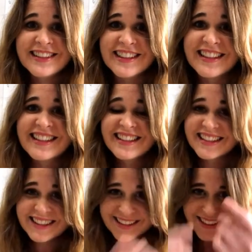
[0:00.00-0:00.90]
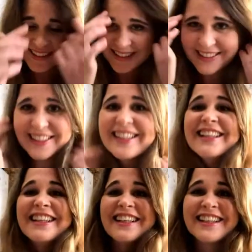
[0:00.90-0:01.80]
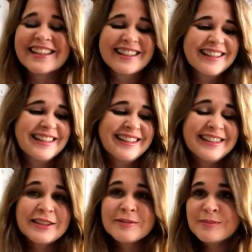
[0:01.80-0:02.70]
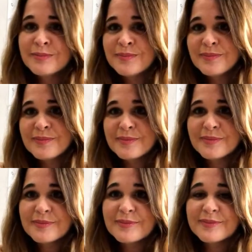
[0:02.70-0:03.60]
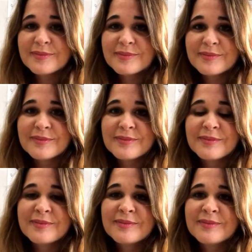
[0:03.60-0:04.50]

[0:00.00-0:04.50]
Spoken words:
No words are spoken by the person on screen.